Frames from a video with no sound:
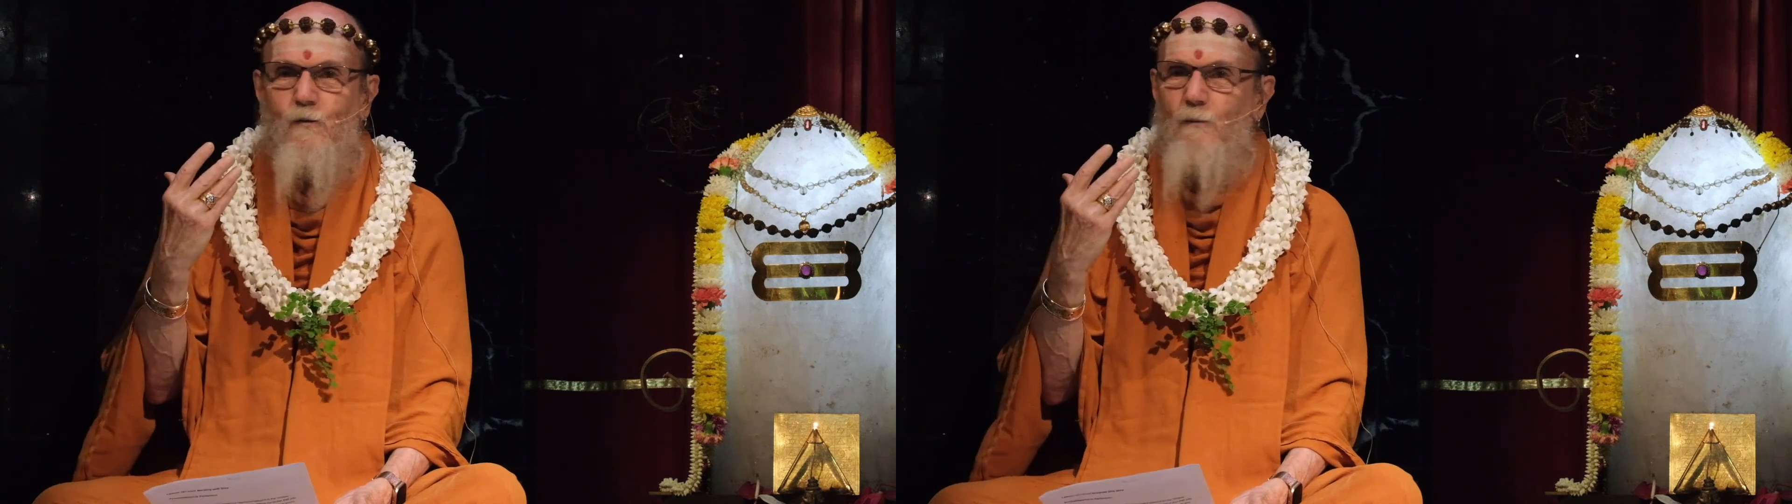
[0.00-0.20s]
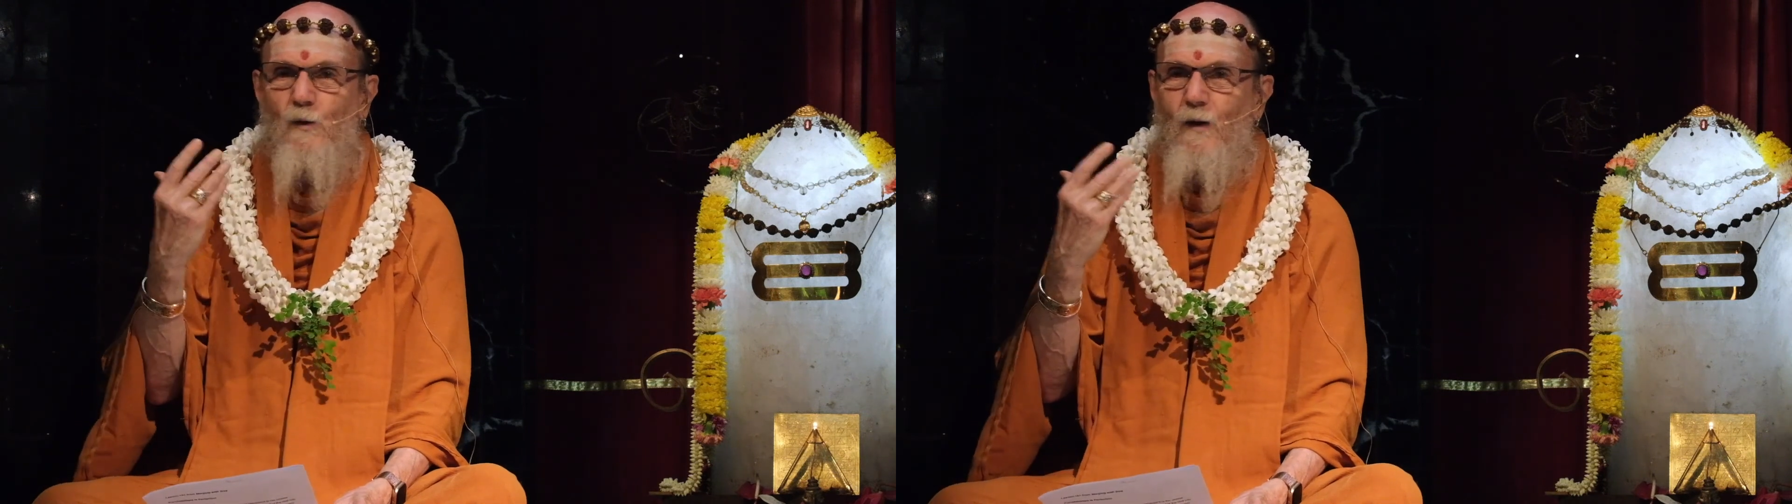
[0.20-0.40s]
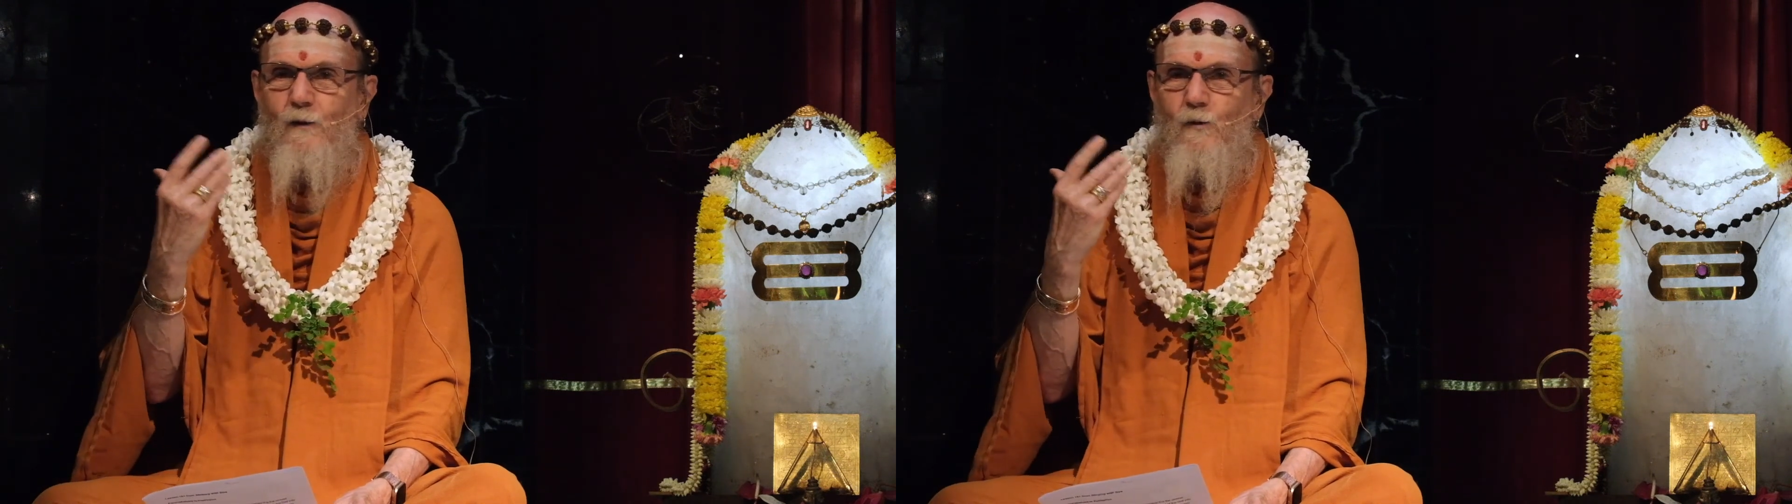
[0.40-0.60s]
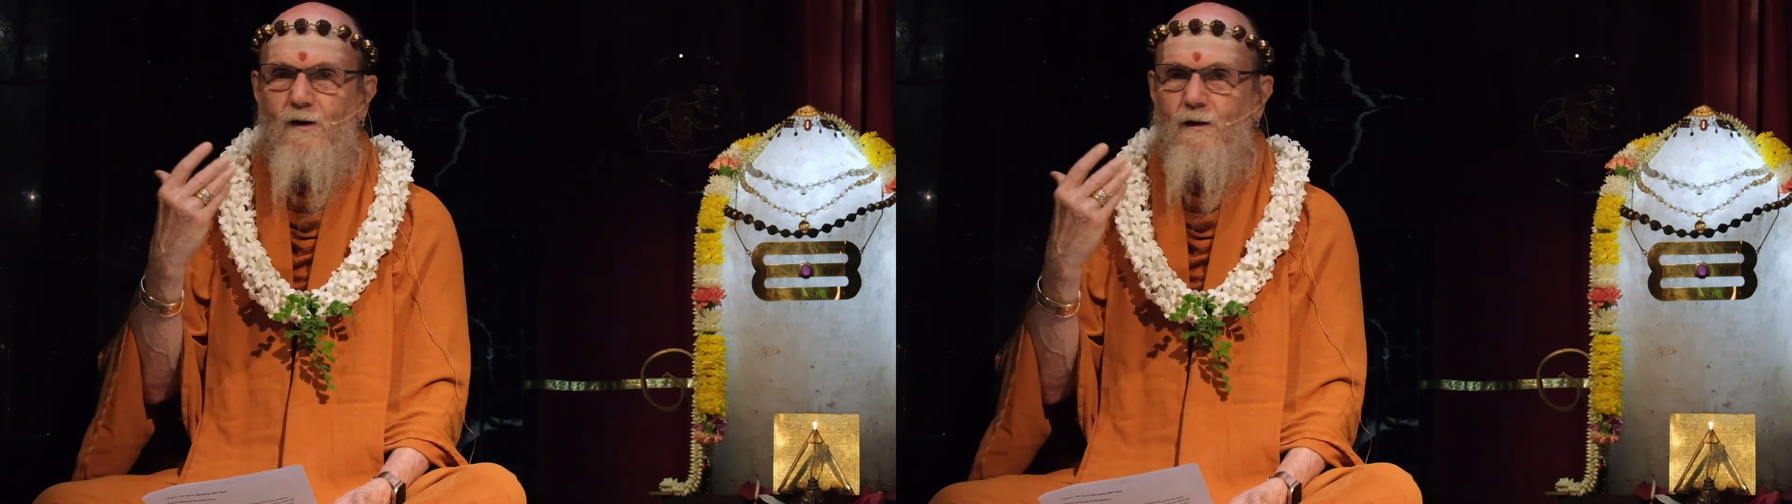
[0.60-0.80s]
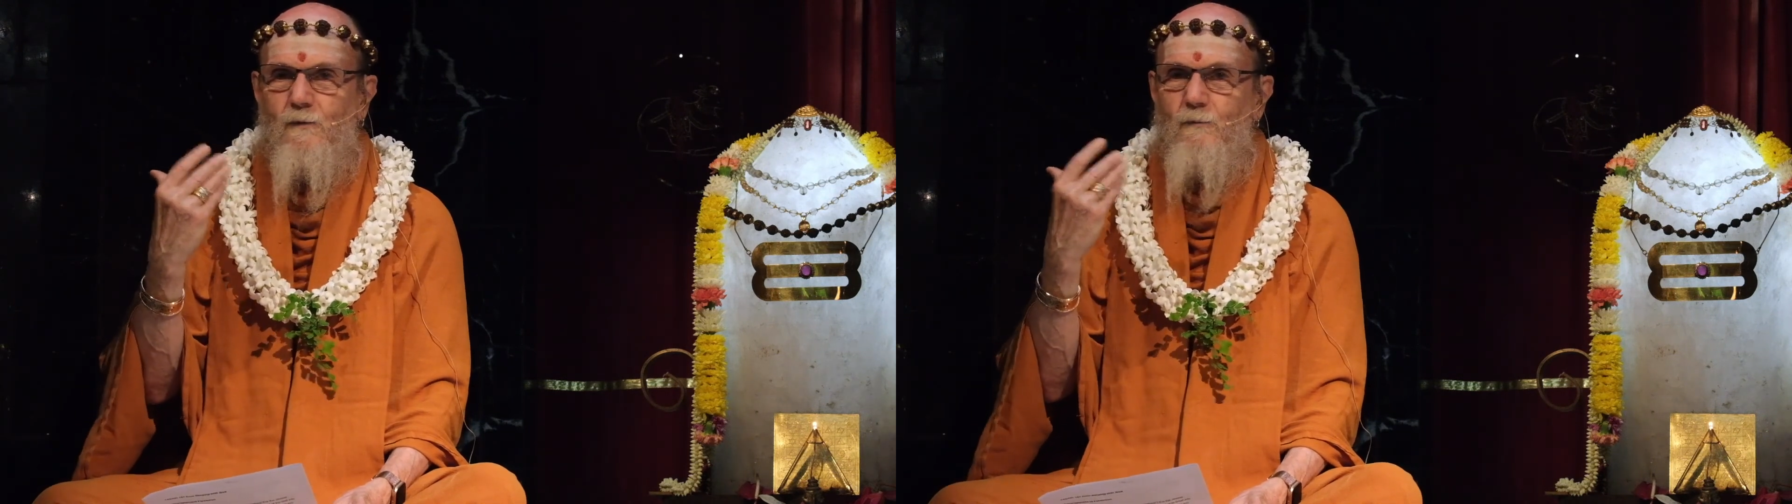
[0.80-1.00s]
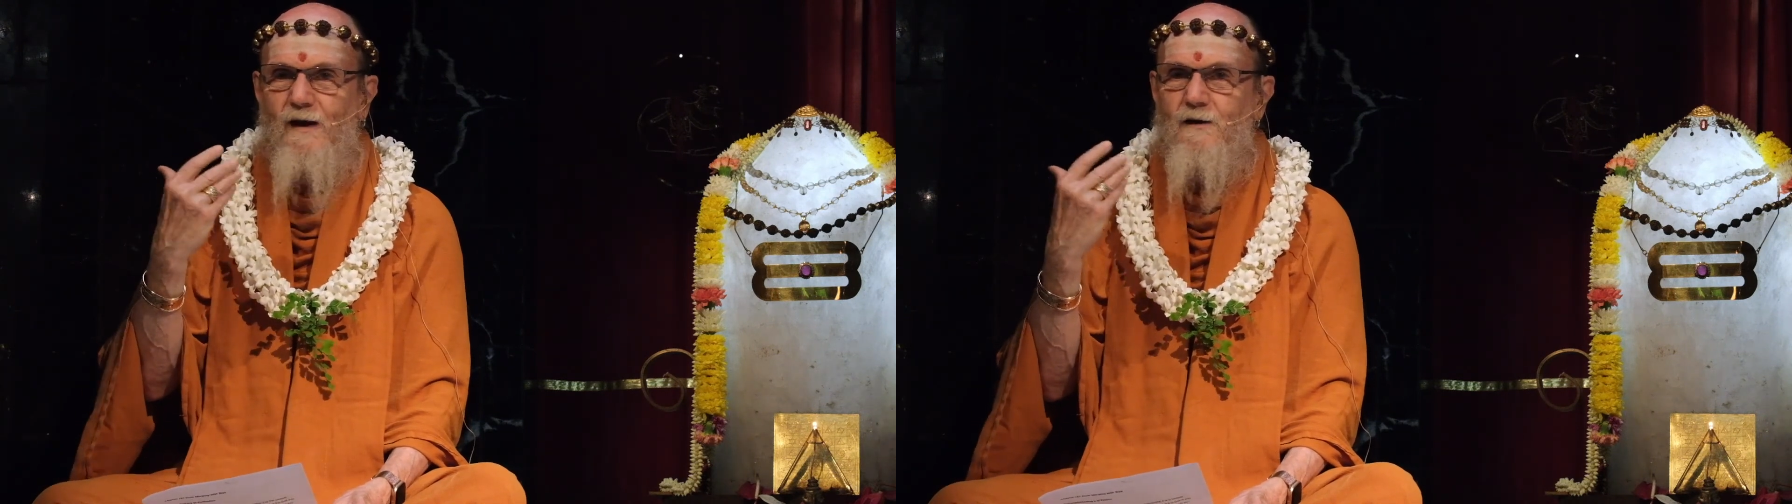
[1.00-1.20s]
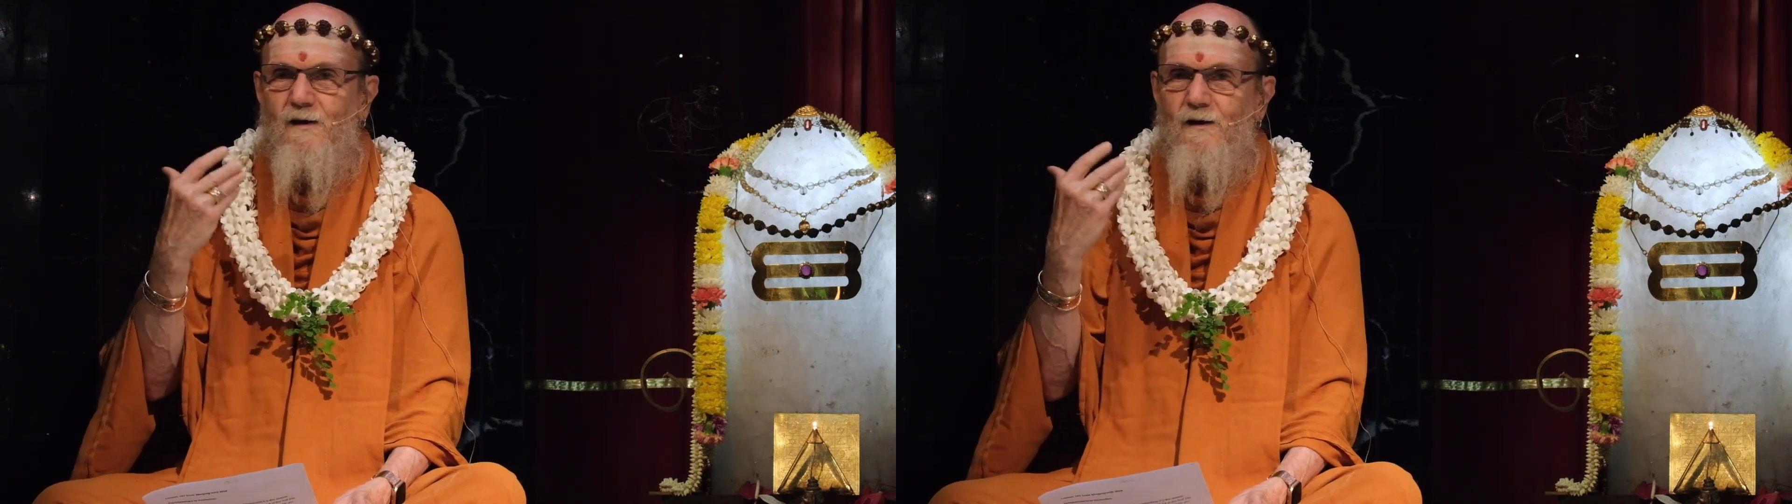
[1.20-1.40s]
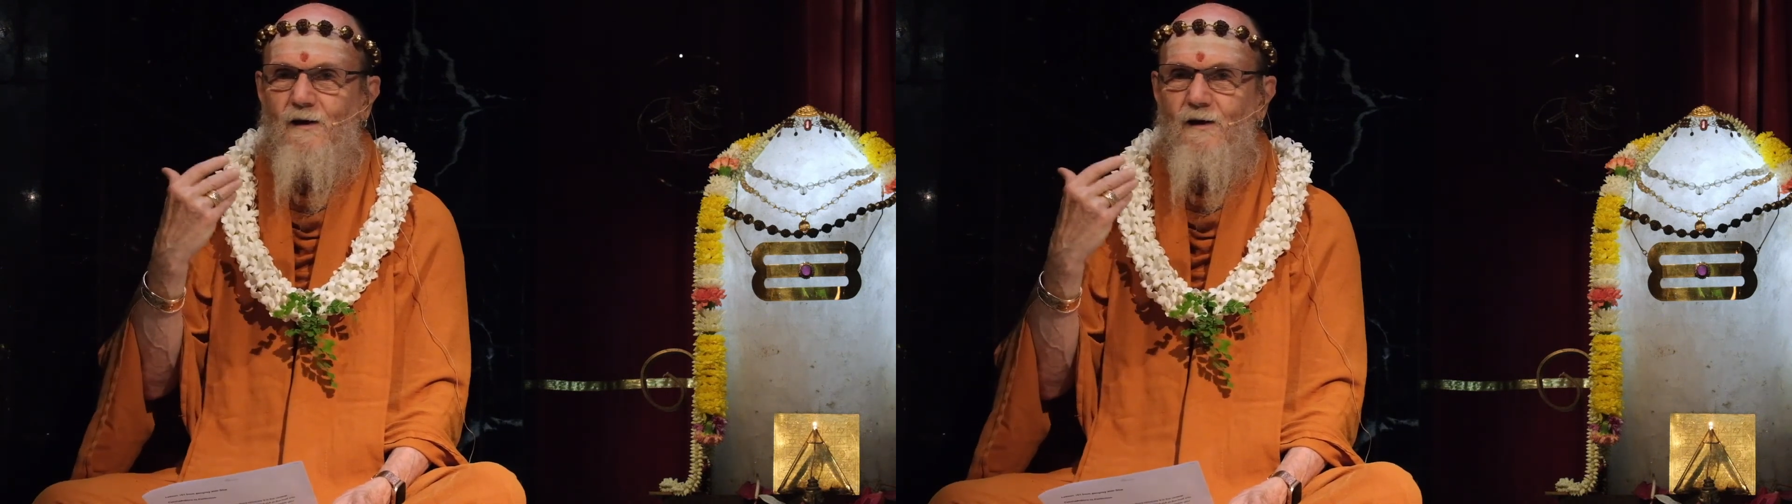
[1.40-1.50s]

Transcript: I mean, why would he meditate